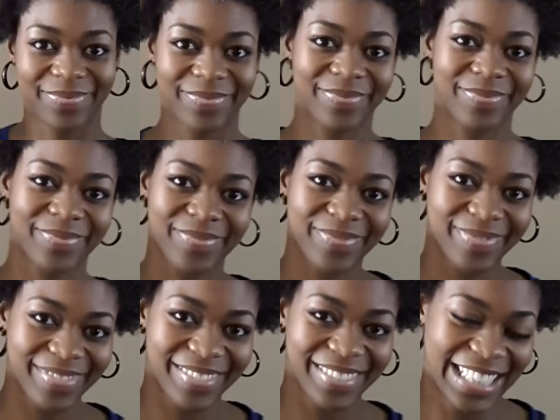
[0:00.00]

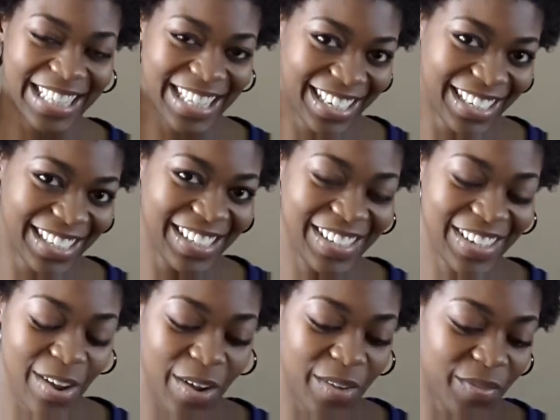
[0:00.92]

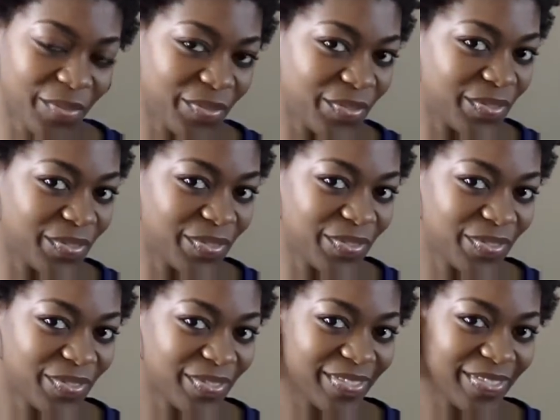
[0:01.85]

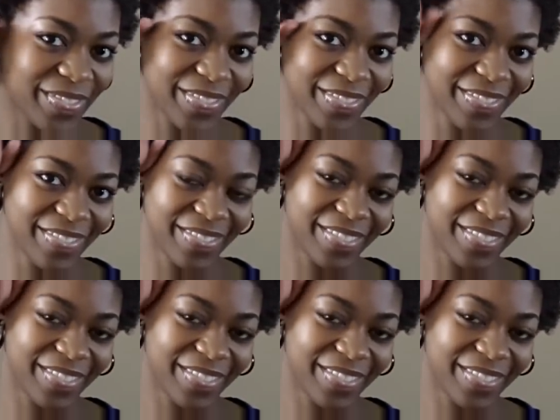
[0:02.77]
[no speech]